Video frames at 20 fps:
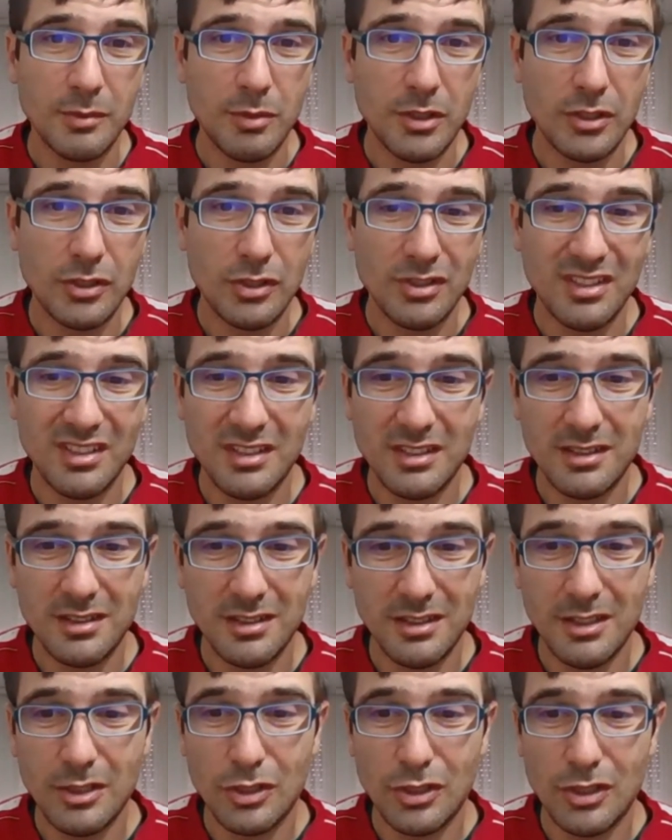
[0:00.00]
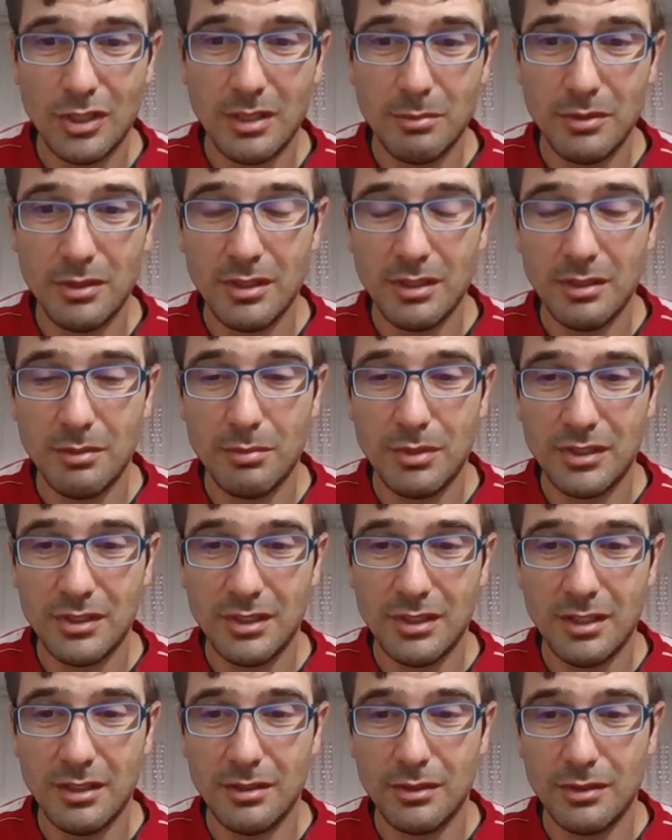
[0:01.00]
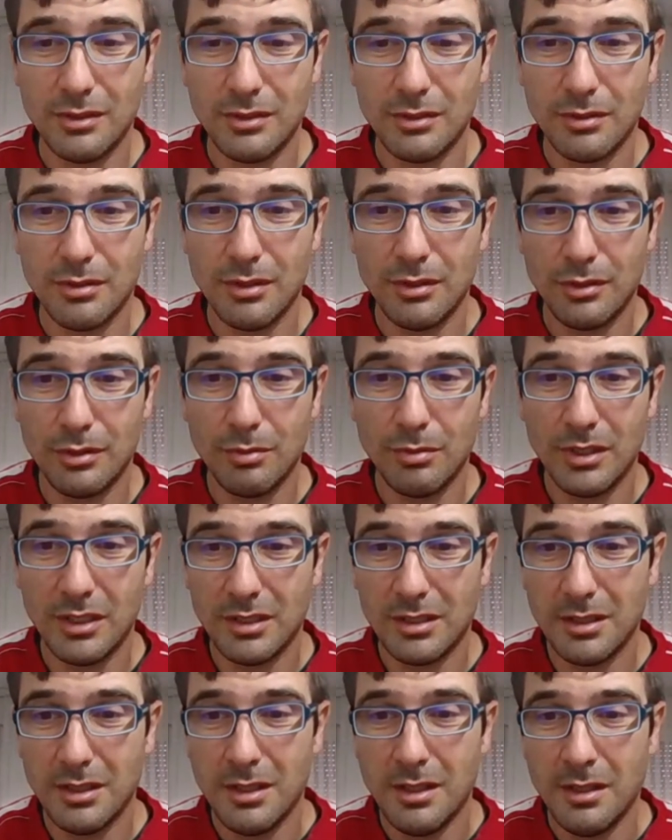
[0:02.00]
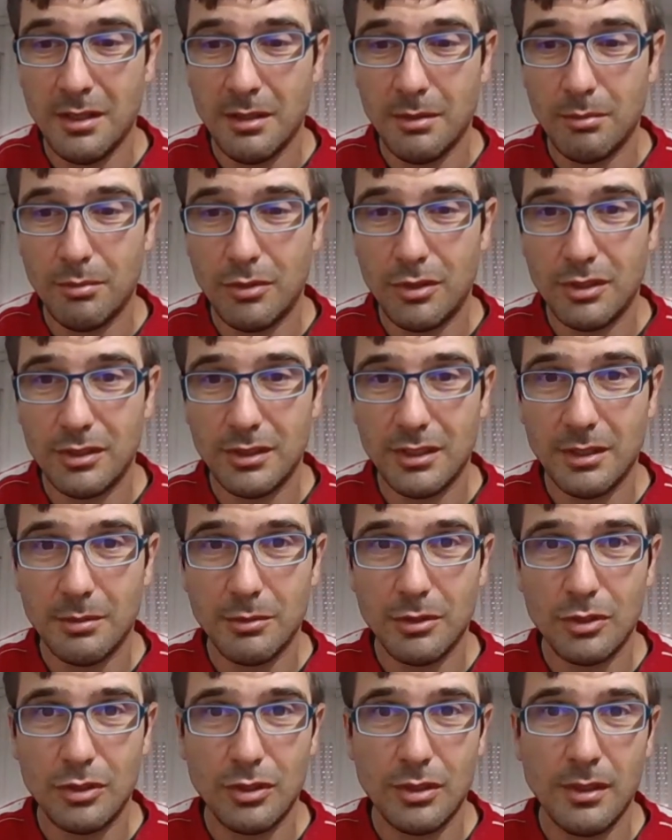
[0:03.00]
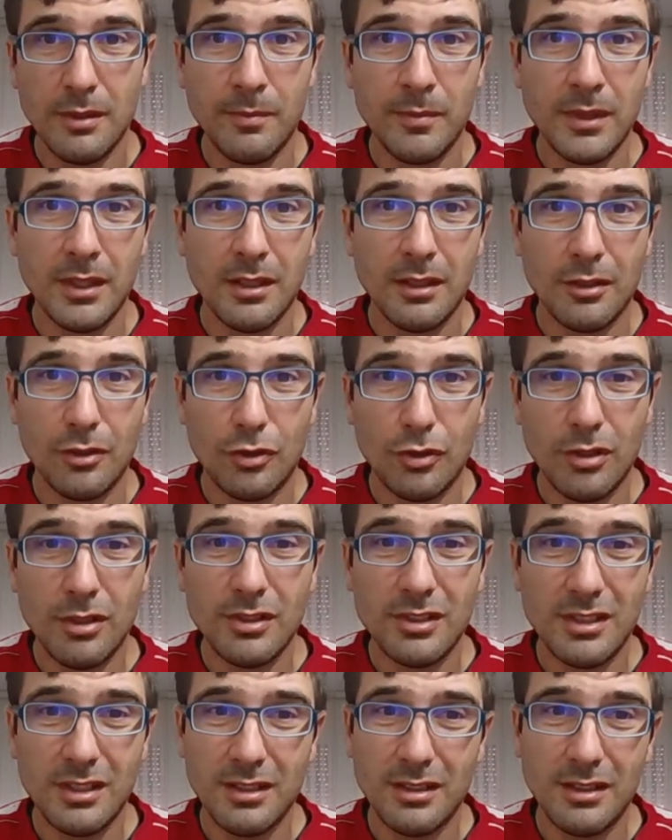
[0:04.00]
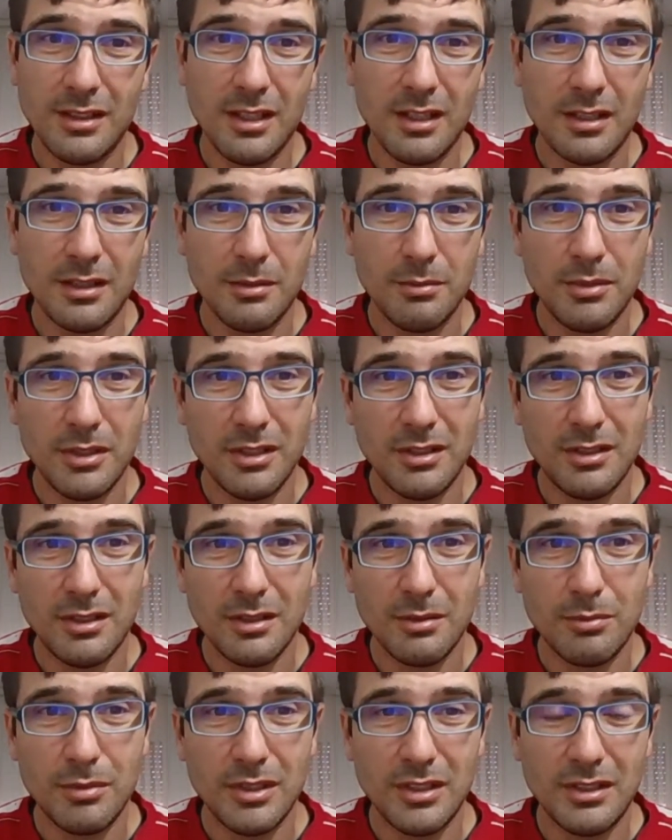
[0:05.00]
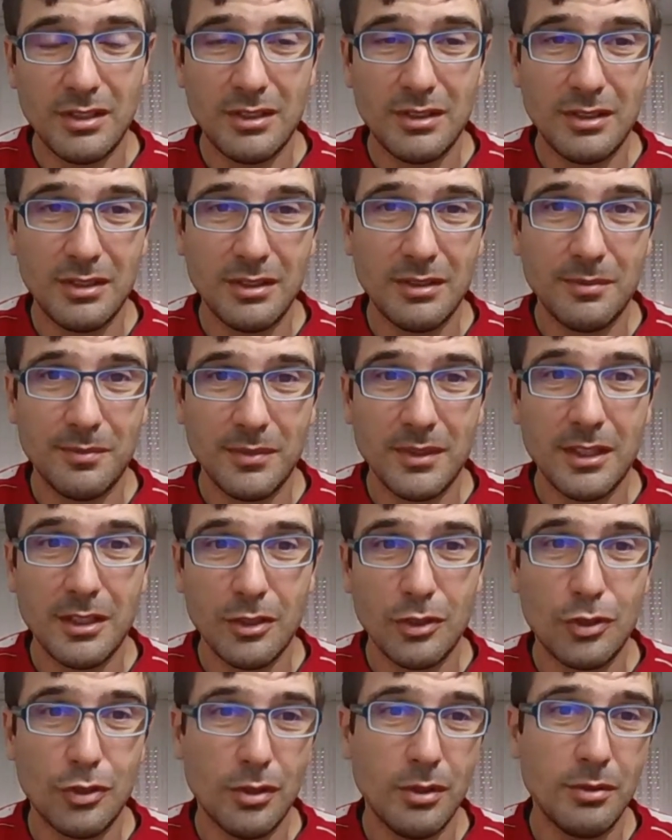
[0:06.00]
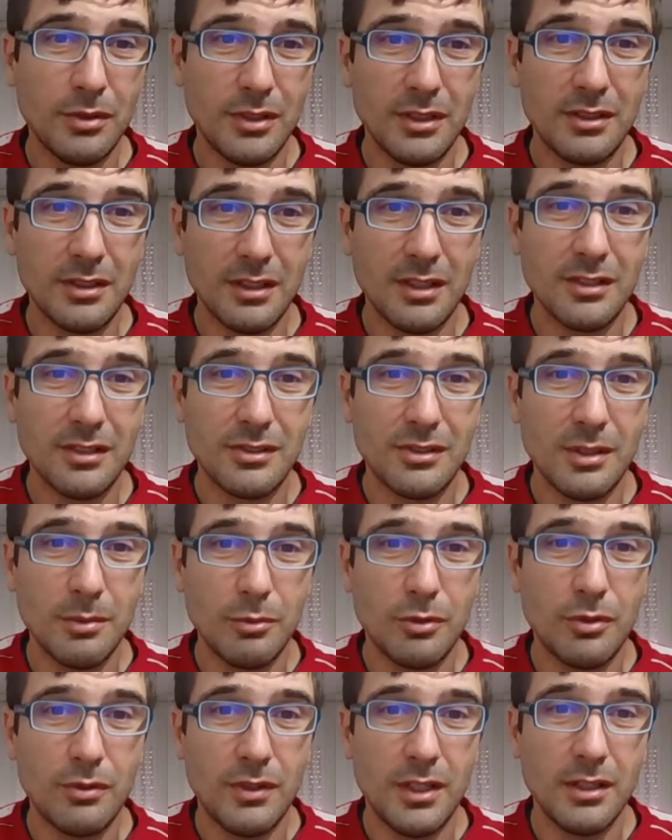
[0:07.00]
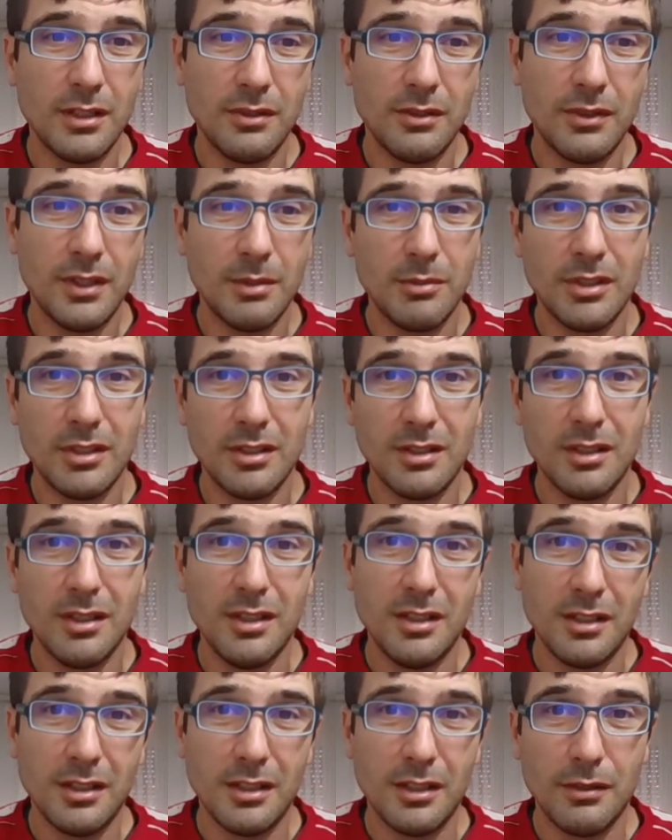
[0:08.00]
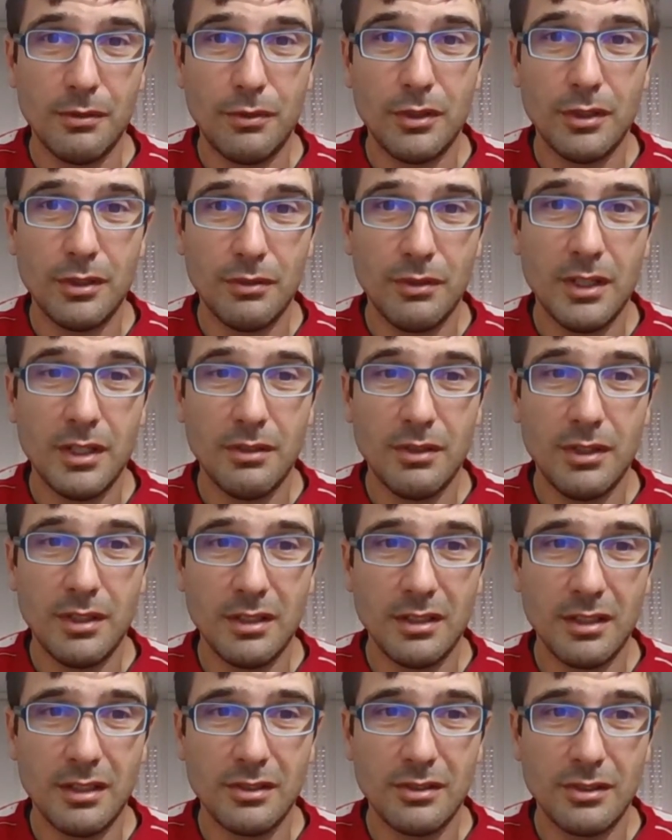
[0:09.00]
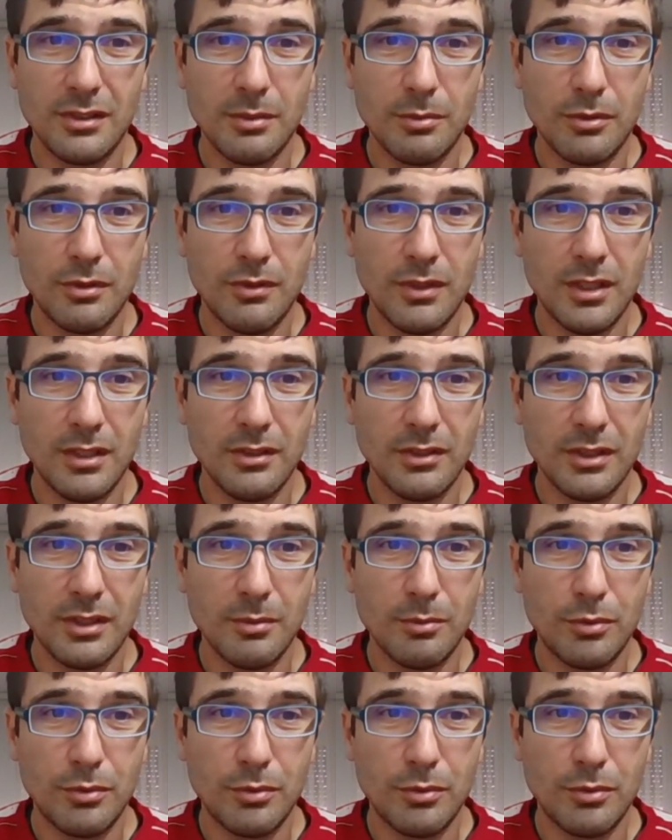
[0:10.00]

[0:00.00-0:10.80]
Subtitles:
Especially in the clinch, I believe Barcelos is going to make more damage. Jones can take a beating, but he showed that against Timur Valiev. I mean, he fought very well against Timur Valiev.